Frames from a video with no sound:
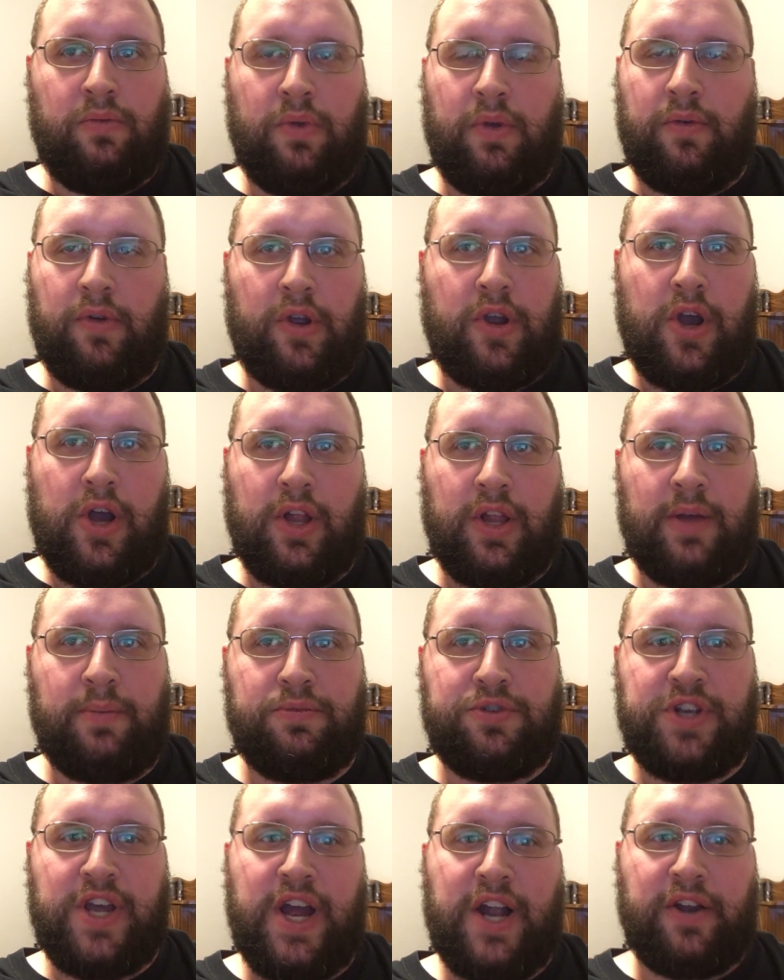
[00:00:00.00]
would call up
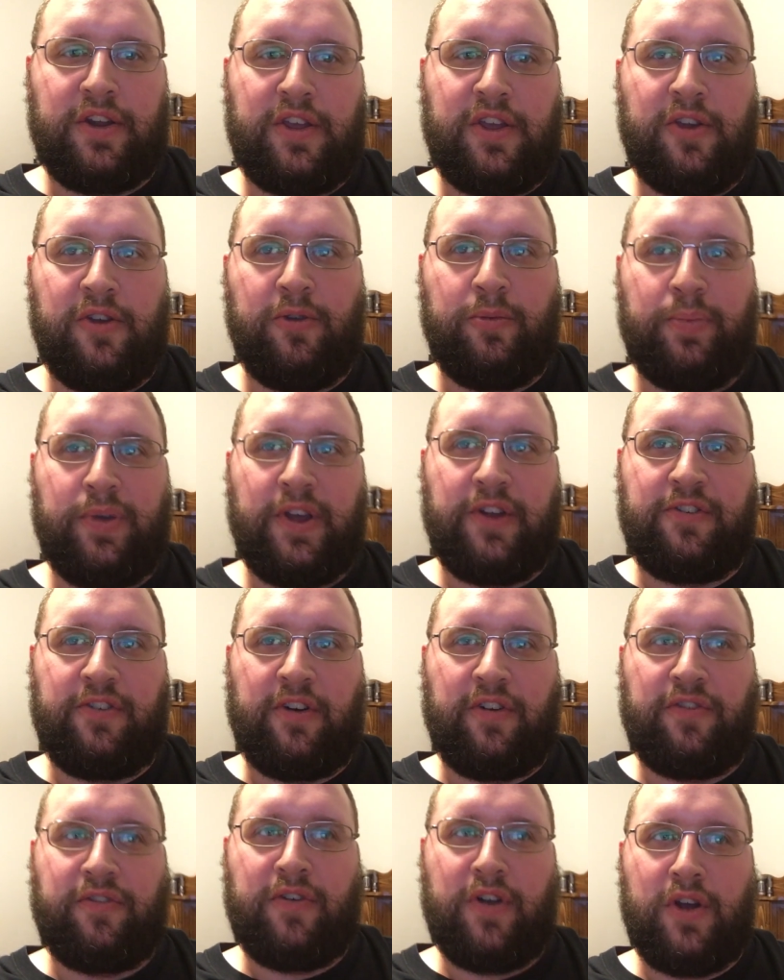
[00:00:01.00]
John Q,
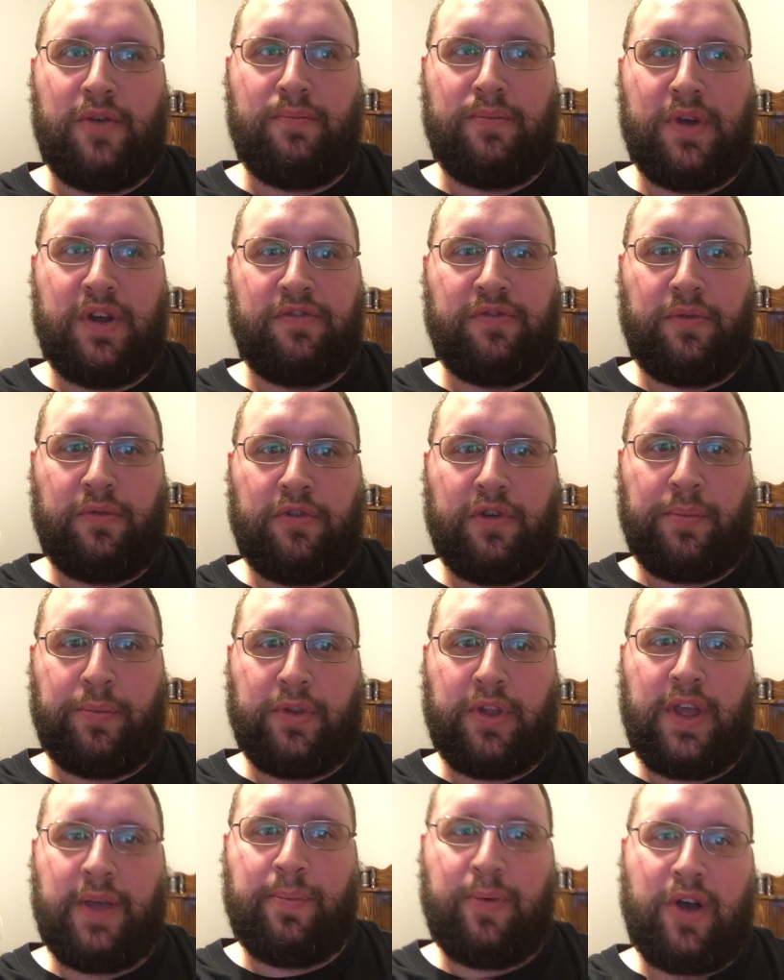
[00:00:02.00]
pitcher from
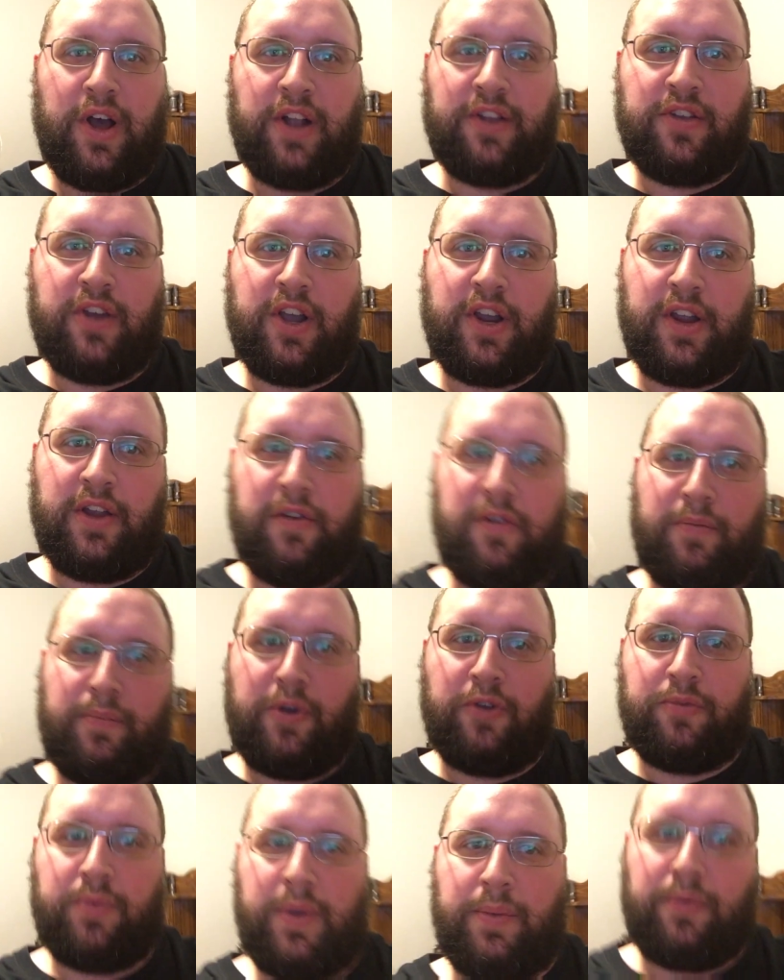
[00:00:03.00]
AAA Pawtucket, and
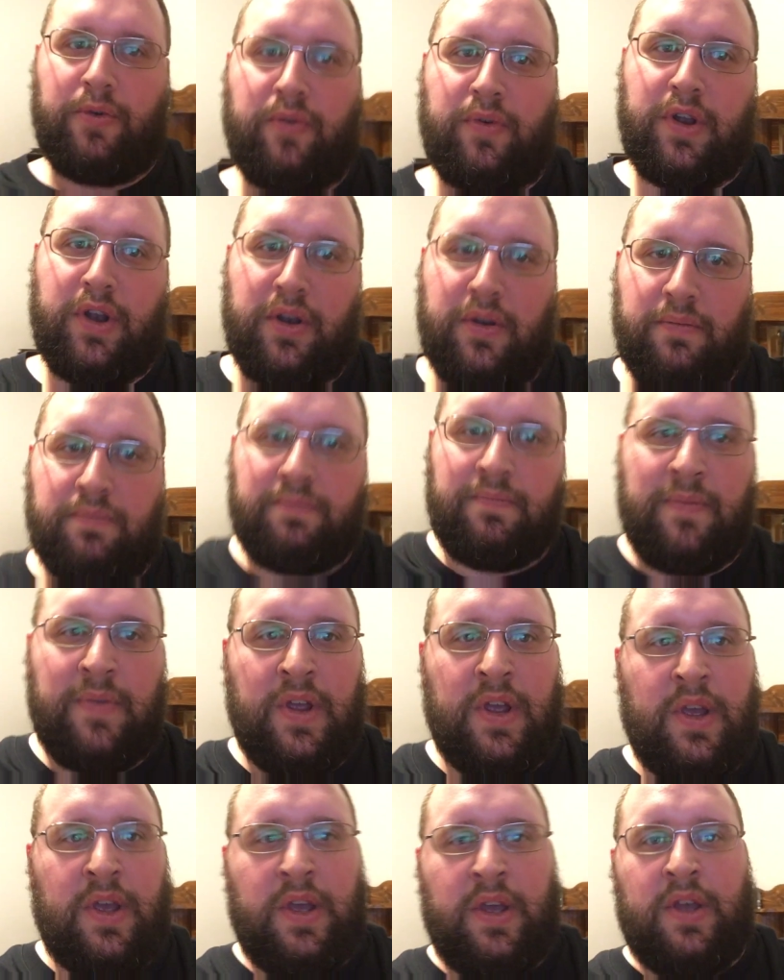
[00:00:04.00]
most people wouldn't
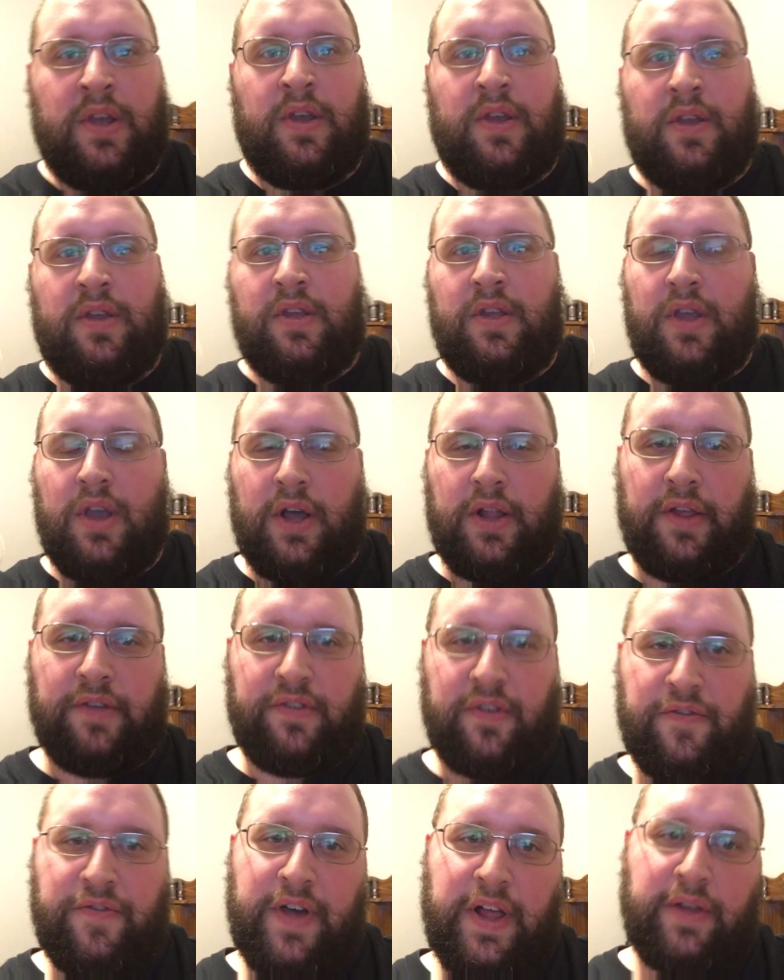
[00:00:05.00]
unless
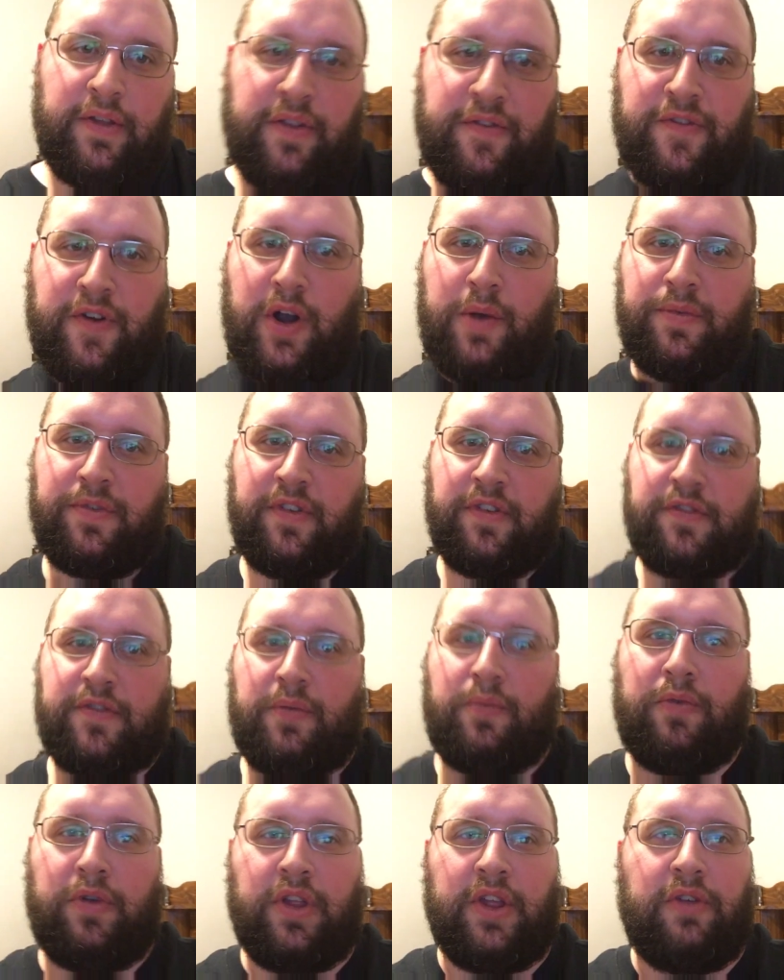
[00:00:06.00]
you follow the farm
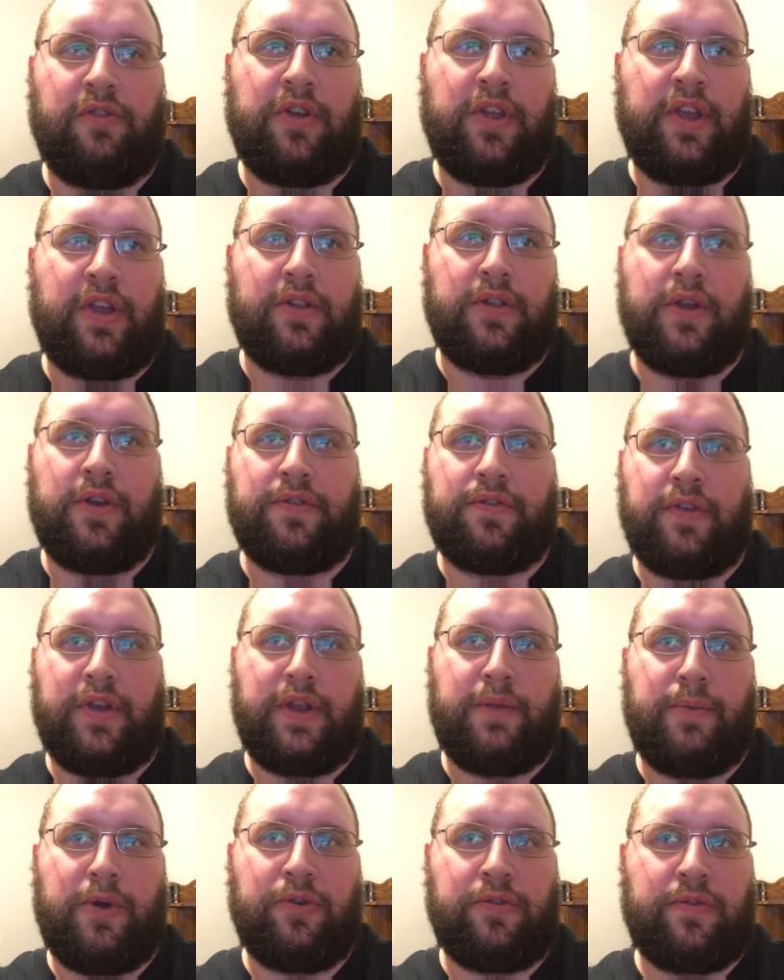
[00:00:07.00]
system really, really closely,
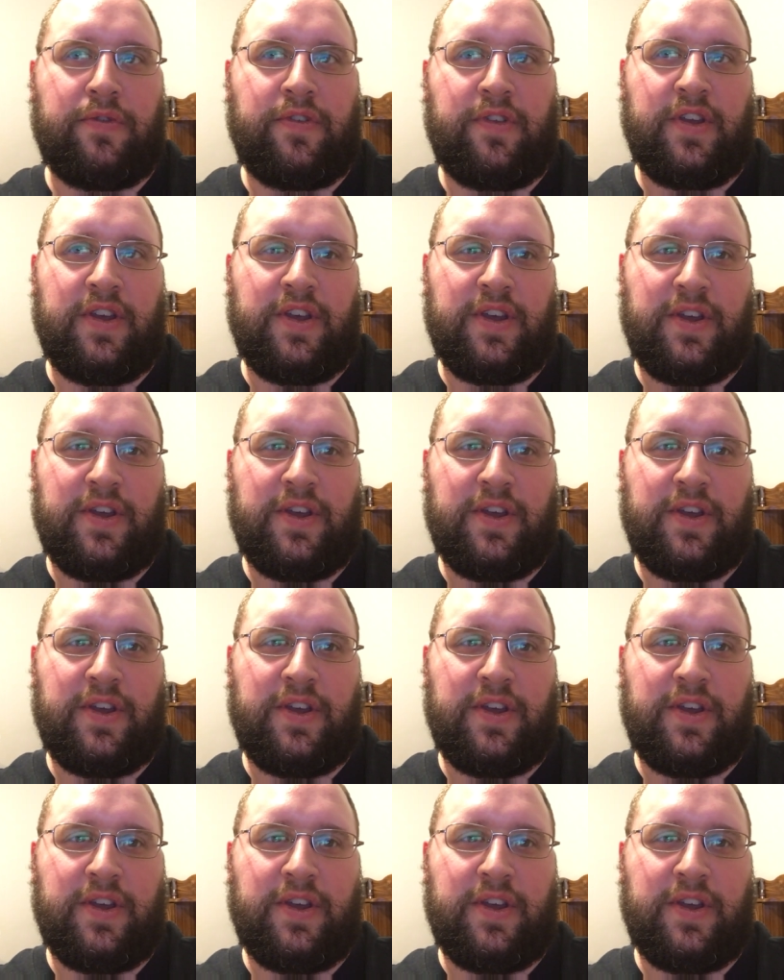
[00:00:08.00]
most